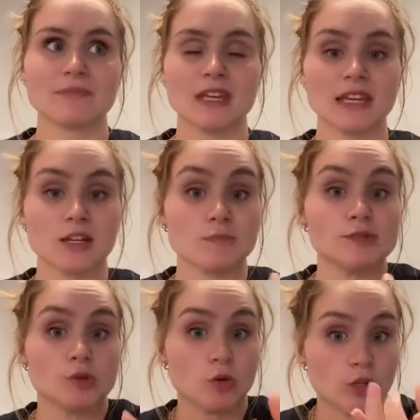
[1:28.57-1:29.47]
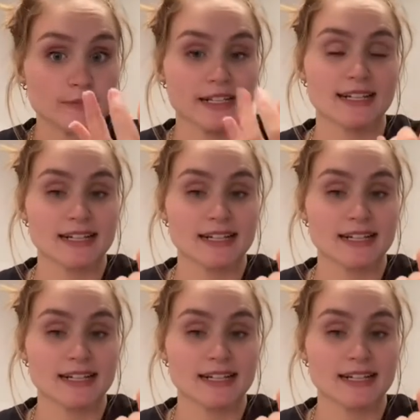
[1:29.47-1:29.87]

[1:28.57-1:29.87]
it absorbs and